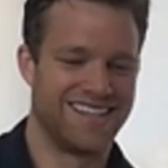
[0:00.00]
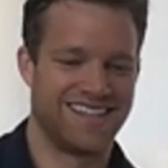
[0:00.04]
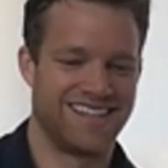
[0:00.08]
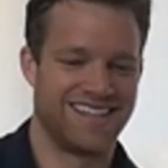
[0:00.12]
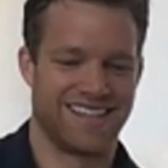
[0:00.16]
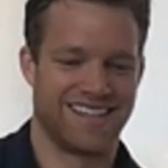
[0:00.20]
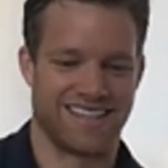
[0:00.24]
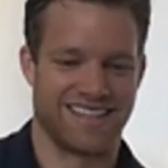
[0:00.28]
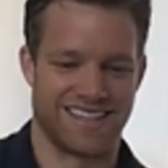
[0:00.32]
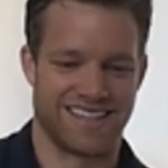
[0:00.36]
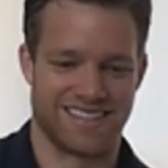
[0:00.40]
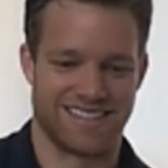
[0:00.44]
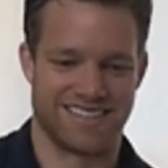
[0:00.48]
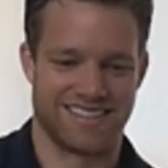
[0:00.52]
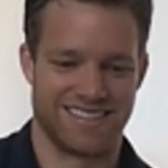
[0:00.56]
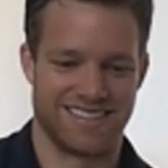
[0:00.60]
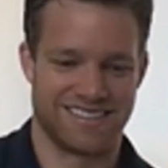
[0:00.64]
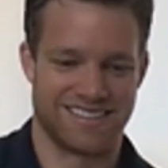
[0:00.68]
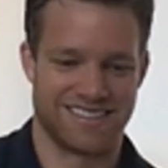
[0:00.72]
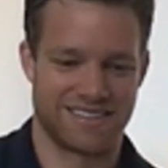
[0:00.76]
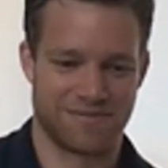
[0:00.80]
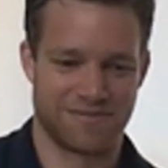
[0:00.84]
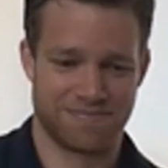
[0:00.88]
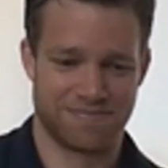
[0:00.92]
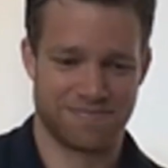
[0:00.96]

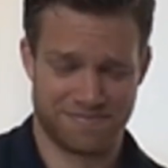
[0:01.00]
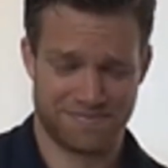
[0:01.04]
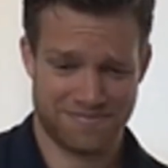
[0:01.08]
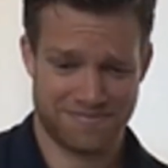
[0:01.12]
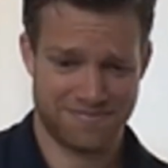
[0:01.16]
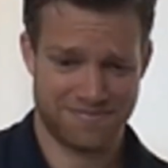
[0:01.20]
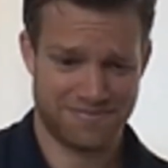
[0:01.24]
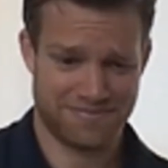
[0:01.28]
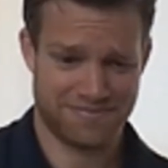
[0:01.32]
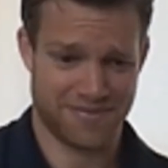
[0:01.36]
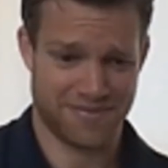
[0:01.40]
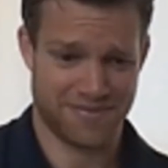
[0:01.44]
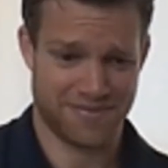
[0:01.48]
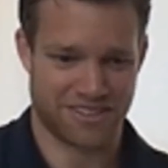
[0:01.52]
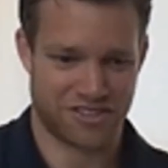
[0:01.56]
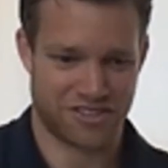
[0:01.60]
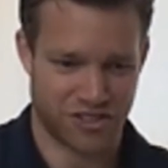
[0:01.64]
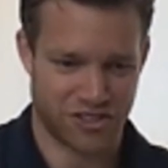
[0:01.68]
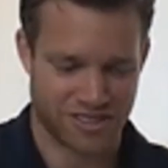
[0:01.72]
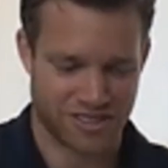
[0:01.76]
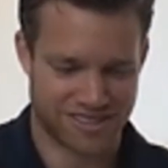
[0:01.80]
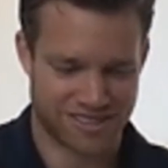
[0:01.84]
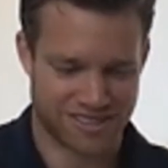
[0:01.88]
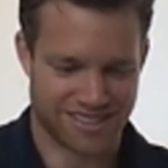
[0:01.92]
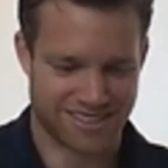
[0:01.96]
And that's
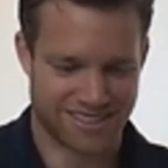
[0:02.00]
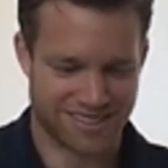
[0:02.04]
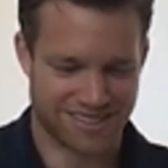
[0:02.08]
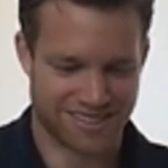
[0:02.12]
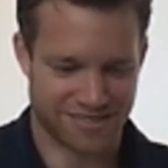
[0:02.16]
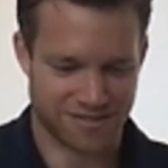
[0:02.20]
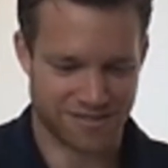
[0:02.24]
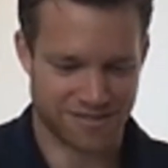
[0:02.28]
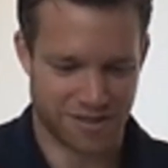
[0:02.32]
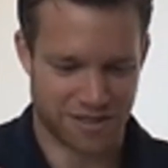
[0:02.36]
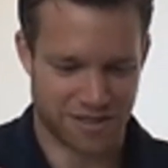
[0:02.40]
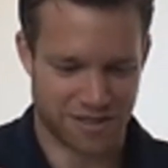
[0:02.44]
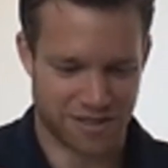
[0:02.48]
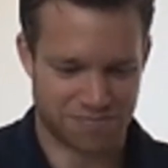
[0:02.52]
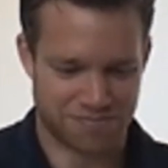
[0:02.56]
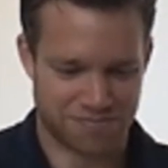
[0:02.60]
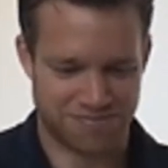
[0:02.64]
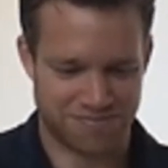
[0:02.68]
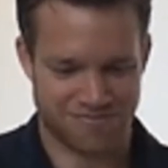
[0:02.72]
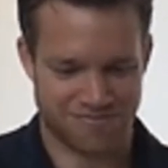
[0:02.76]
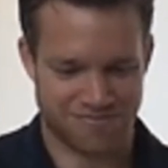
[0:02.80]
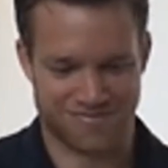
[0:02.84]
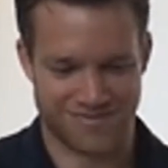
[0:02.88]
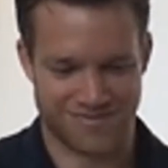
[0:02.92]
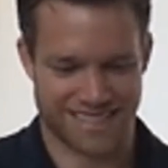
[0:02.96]
just a, a,
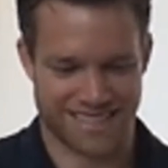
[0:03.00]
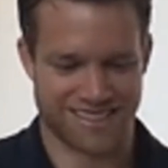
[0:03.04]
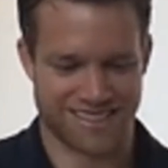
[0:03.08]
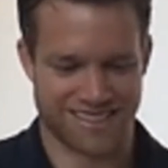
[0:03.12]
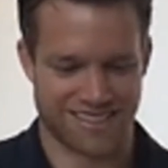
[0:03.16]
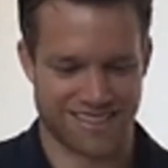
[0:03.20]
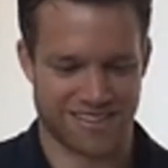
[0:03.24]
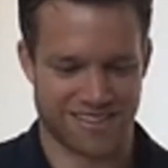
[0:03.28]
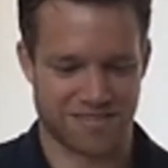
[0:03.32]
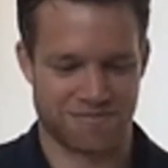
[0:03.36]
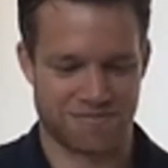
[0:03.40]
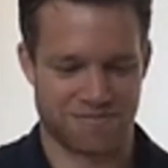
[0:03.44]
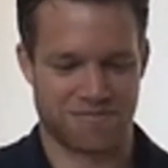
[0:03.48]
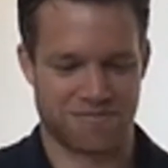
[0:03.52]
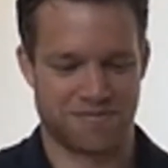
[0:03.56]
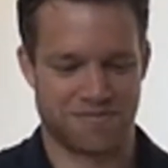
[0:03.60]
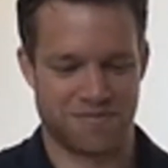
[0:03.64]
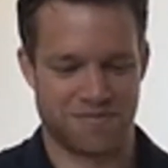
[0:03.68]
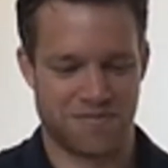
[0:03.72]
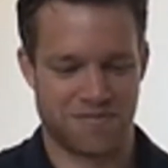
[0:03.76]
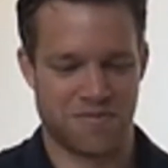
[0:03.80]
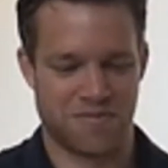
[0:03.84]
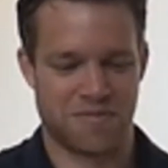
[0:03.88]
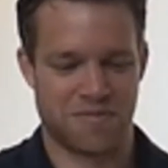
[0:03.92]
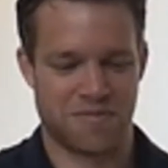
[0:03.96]
like a,
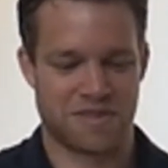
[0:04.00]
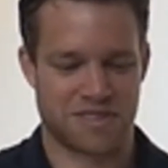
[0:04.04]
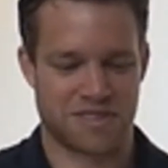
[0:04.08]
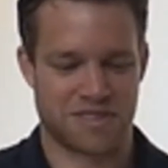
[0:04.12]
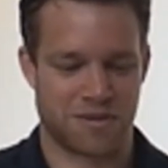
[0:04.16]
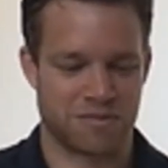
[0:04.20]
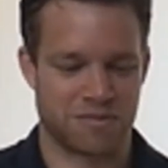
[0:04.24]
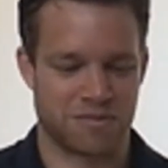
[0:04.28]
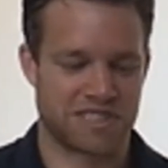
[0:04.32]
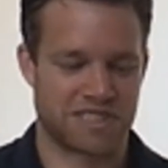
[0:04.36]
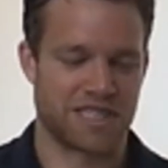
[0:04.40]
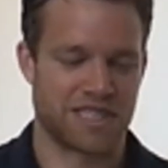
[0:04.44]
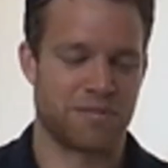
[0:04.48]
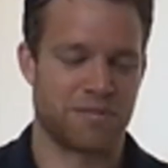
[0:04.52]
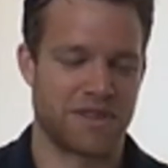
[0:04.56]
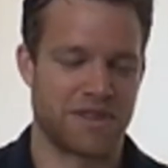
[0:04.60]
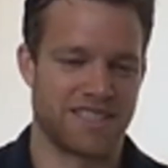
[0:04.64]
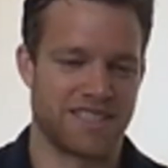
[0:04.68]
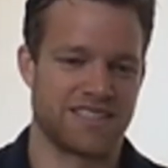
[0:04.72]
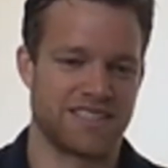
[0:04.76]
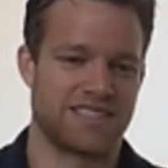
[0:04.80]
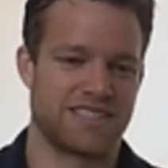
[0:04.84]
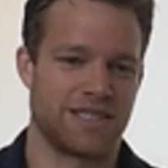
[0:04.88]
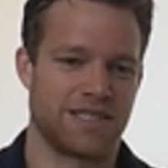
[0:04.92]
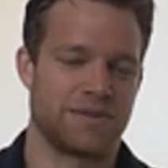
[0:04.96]
some sub
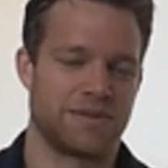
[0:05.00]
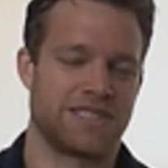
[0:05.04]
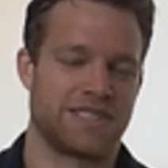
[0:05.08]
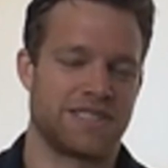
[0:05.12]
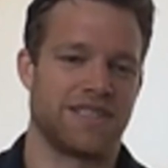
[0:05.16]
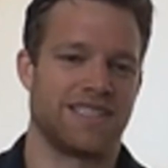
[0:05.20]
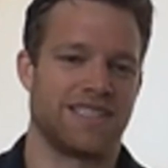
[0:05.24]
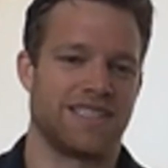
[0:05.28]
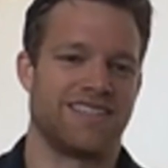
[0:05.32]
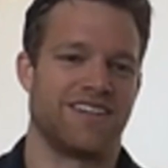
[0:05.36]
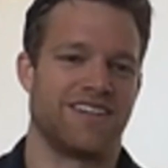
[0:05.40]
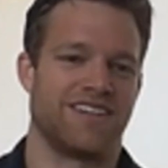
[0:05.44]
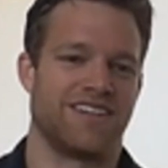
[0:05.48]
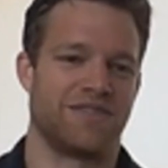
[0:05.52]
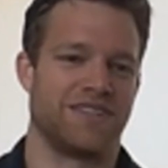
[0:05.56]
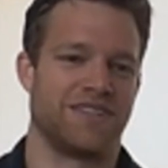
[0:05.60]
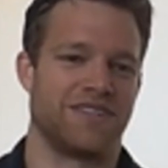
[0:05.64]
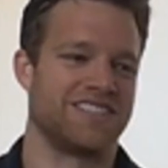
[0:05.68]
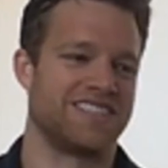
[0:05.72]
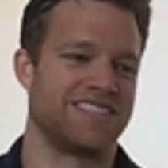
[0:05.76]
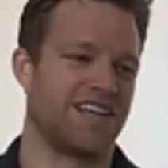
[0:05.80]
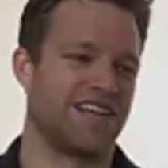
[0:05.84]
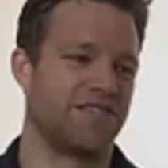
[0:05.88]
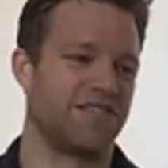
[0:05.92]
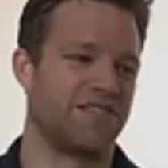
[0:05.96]
subset of the
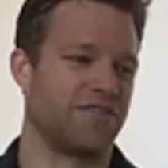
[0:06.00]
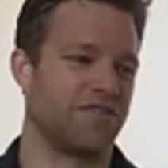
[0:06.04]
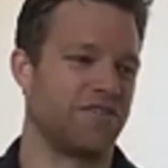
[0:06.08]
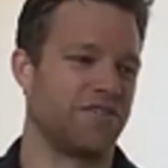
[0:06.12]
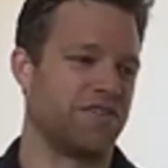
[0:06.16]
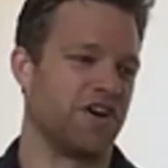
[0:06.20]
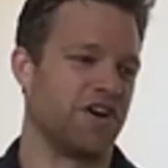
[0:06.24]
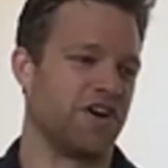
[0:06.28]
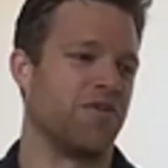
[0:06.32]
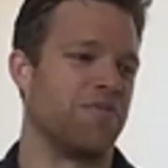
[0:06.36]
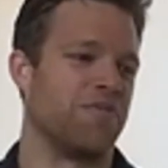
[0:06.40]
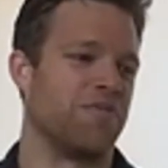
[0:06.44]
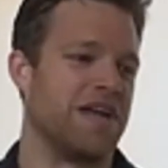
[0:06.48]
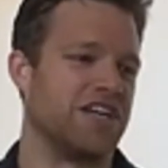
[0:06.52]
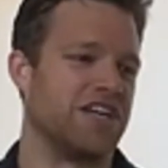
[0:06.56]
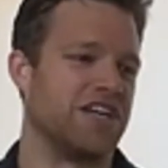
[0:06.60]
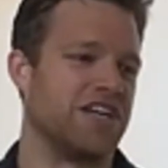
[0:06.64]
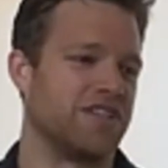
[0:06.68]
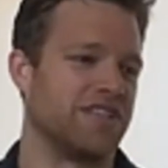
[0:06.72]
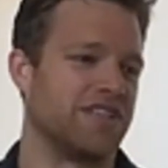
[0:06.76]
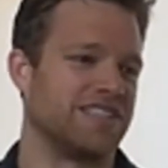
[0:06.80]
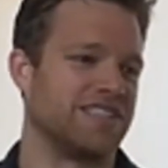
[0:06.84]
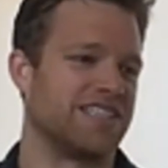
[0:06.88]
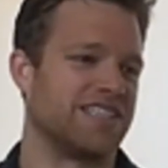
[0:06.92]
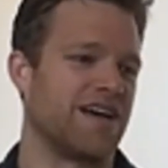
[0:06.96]
stuff of the
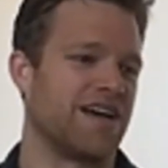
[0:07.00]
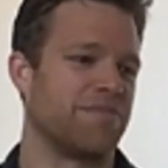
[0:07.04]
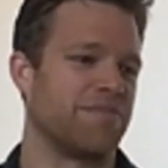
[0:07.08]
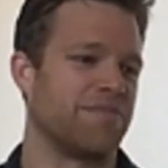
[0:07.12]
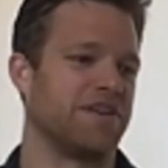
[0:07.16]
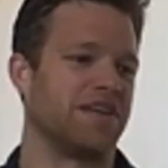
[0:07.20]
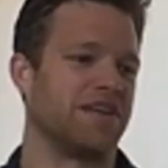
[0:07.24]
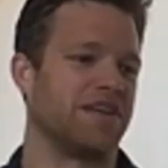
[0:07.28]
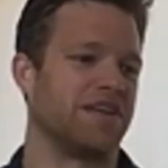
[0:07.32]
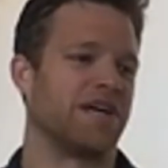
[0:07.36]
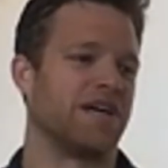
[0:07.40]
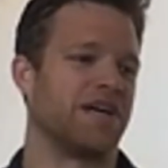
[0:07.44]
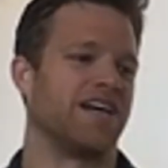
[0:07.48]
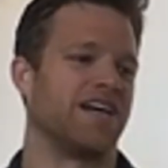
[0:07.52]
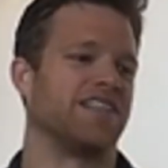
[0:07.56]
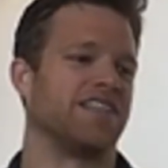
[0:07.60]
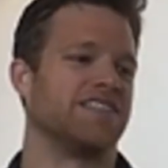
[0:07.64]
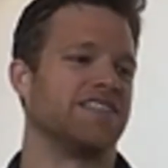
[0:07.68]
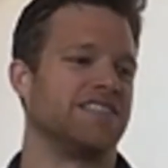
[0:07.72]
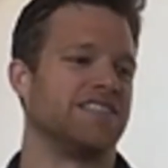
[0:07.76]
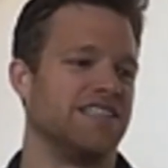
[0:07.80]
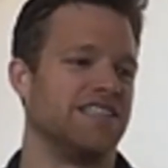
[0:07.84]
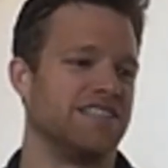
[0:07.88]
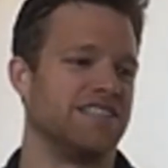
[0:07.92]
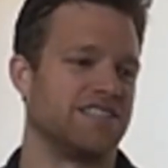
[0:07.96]
automation that's happening behind the
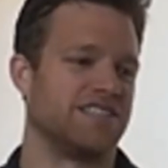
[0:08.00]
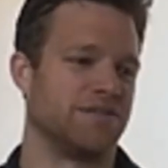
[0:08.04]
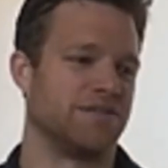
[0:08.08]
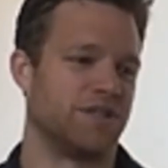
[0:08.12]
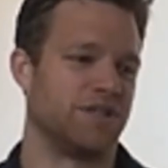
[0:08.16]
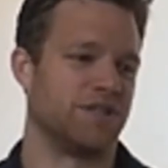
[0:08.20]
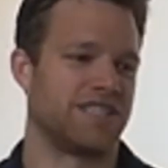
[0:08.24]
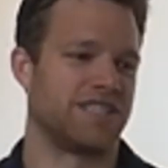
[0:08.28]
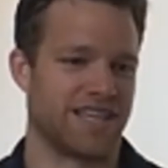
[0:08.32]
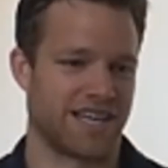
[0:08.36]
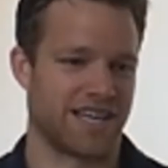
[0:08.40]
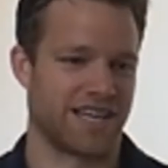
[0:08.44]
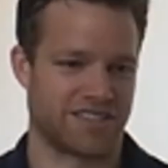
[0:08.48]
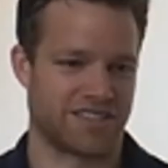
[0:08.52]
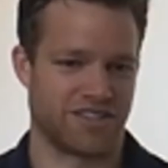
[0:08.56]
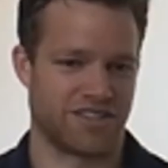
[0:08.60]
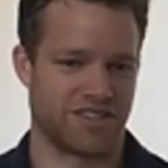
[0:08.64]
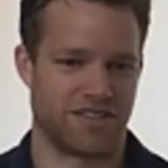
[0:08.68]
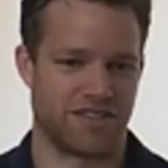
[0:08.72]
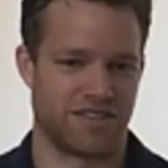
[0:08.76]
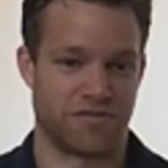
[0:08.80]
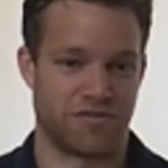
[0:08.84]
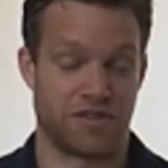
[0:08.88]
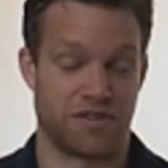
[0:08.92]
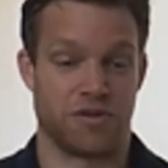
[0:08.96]
scenes with
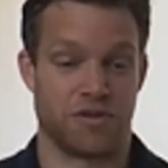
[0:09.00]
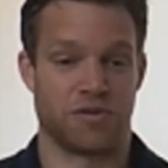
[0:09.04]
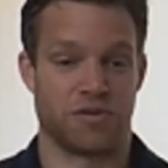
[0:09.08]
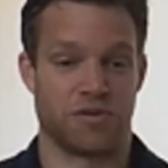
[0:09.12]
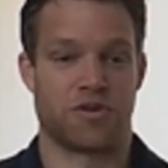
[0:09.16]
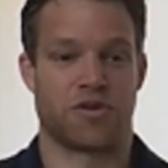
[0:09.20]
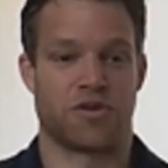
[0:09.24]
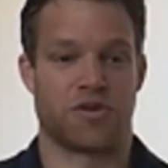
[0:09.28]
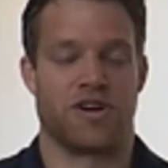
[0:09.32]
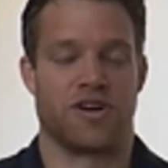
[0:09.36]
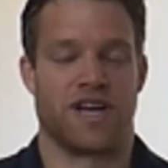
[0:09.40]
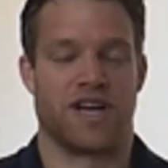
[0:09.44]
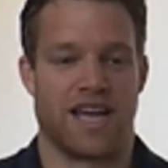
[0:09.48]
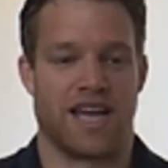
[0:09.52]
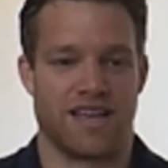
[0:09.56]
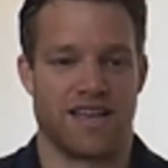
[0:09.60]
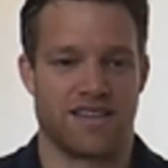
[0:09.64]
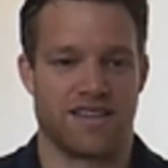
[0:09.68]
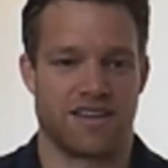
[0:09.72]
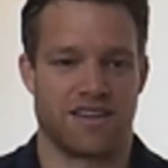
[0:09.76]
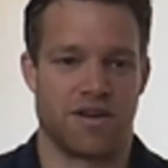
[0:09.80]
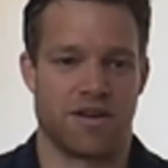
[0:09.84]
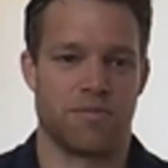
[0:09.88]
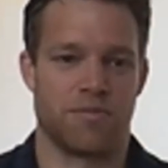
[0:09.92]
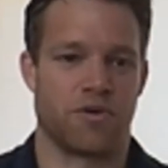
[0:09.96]
Tecton if you create
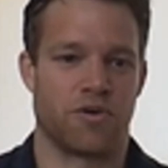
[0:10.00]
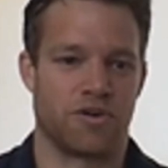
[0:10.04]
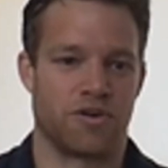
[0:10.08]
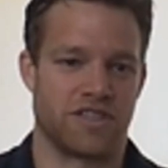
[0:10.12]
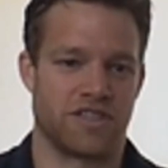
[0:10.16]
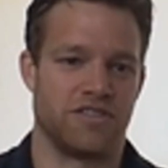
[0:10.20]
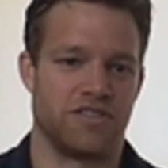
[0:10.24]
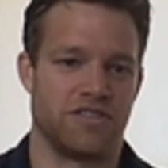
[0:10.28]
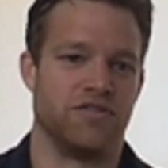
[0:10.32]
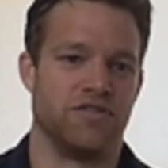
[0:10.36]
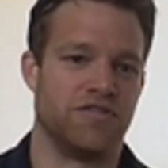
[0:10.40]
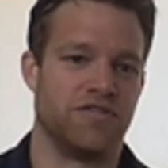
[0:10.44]
and onboard a new